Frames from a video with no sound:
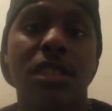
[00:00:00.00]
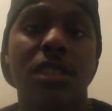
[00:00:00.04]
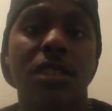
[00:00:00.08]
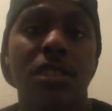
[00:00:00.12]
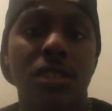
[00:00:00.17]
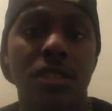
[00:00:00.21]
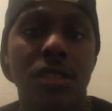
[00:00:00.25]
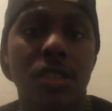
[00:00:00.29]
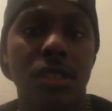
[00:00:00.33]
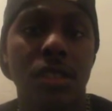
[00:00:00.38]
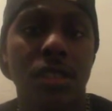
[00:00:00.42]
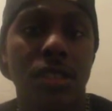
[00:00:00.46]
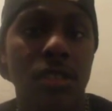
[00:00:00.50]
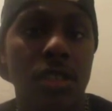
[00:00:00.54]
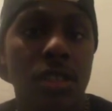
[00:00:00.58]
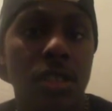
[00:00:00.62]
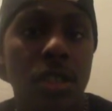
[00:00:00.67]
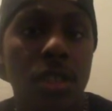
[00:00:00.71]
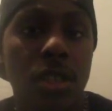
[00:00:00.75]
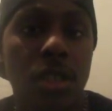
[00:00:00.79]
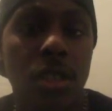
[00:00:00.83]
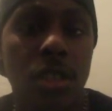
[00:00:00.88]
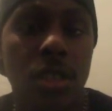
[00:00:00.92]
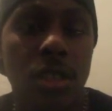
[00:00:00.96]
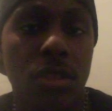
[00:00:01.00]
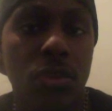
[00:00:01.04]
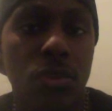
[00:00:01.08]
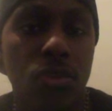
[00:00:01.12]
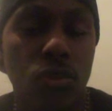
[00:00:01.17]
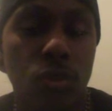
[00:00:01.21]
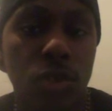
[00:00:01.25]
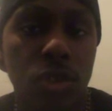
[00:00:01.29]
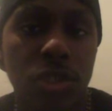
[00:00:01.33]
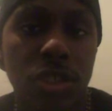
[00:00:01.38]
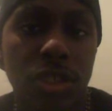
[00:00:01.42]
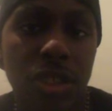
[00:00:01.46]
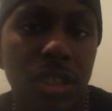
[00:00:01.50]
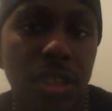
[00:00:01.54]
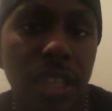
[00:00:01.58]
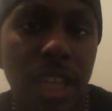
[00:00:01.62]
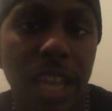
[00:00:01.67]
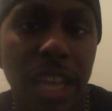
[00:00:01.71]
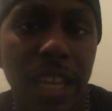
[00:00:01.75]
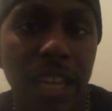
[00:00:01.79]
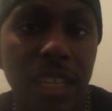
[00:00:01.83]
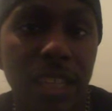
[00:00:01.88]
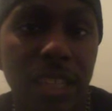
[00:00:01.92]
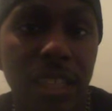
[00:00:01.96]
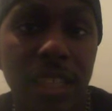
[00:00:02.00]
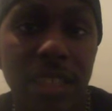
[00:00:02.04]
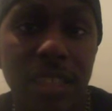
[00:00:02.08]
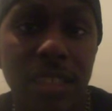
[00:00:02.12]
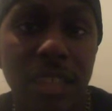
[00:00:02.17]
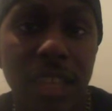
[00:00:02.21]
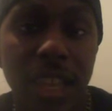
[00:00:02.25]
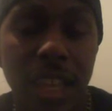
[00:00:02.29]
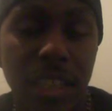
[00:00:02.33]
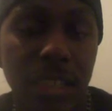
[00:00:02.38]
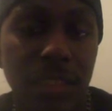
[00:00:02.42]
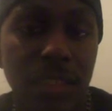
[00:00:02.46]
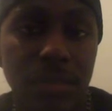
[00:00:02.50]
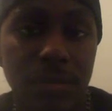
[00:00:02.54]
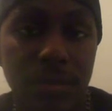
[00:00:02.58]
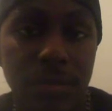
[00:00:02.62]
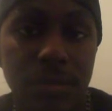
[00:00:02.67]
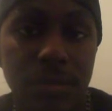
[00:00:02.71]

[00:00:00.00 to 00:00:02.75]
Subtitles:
is just, we're just lacking that talent.